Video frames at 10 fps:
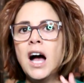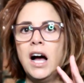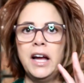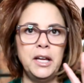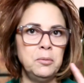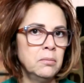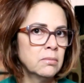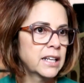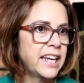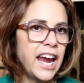
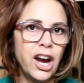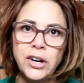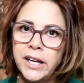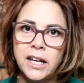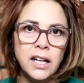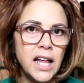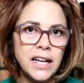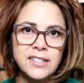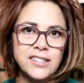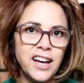I'm carrying a
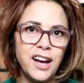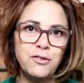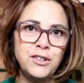lot of stuff